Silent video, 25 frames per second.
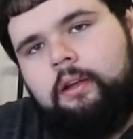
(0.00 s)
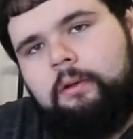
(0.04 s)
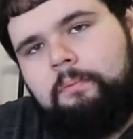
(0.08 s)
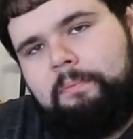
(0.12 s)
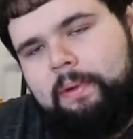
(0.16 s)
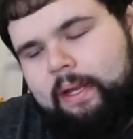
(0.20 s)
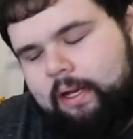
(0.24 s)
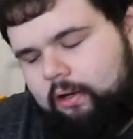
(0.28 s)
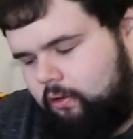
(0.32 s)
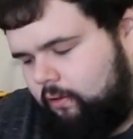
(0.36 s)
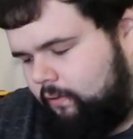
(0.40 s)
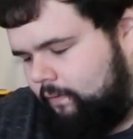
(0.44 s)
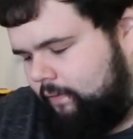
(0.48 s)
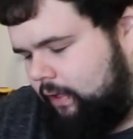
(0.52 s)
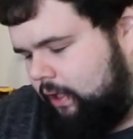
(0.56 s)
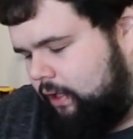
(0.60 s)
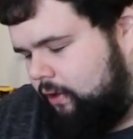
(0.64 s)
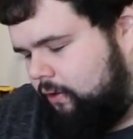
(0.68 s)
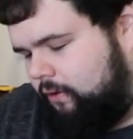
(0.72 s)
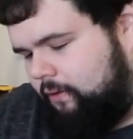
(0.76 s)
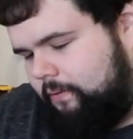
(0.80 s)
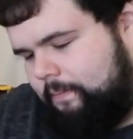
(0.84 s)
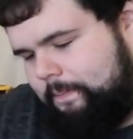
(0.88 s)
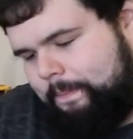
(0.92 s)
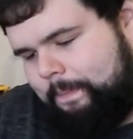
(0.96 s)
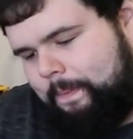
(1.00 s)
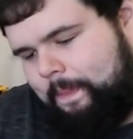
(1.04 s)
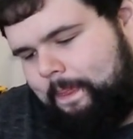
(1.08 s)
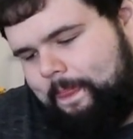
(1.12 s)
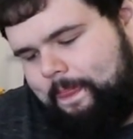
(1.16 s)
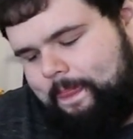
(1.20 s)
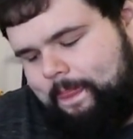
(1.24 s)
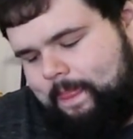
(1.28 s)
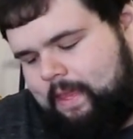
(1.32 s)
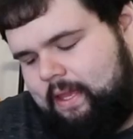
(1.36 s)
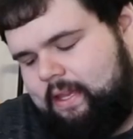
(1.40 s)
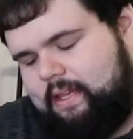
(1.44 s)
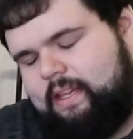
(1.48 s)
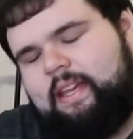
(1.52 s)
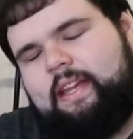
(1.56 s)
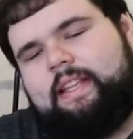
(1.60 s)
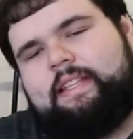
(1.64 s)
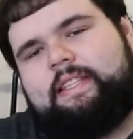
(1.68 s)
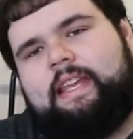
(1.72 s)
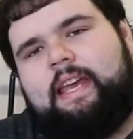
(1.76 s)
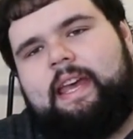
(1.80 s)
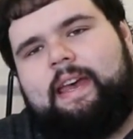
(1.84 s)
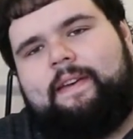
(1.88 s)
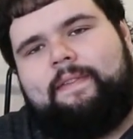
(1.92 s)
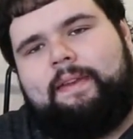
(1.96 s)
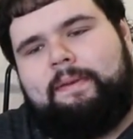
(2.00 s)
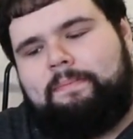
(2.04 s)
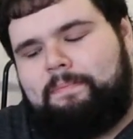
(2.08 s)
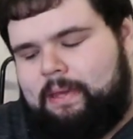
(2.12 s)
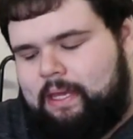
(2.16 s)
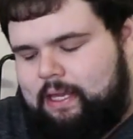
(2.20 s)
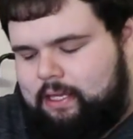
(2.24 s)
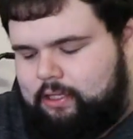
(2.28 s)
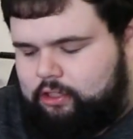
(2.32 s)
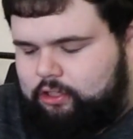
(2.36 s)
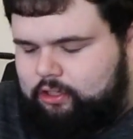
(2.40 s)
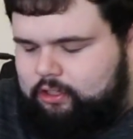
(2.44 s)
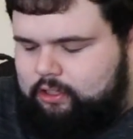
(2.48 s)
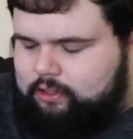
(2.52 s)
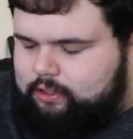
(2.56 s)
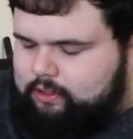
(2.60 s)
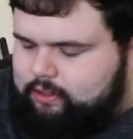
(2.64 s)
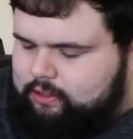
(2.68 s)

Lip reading: big reveal? It's heavy, bitch.